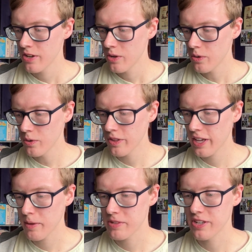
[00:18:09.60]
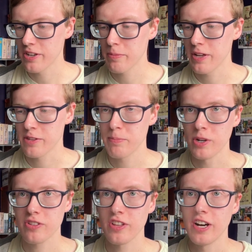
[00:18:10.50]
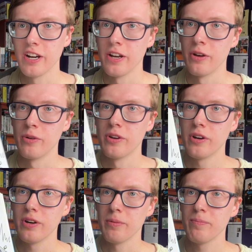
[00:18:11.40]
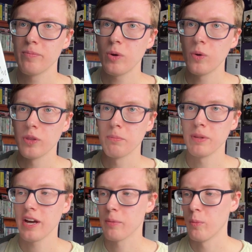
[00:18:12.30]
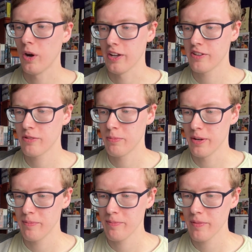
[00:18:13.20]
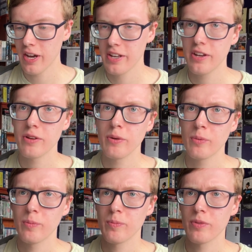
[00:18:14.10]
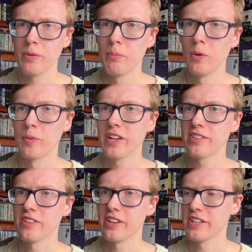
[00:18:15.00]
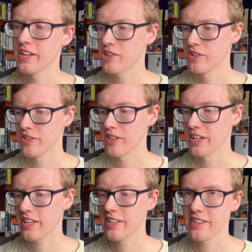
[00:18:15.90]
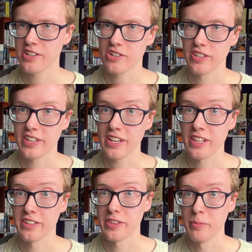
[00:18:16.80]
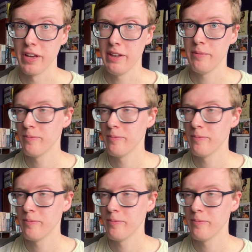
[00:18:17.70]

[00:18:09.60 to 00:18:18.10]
all the Captain Underpants books that I own are all in black and white, but I know the more recent editions, like he's actually coloured them in,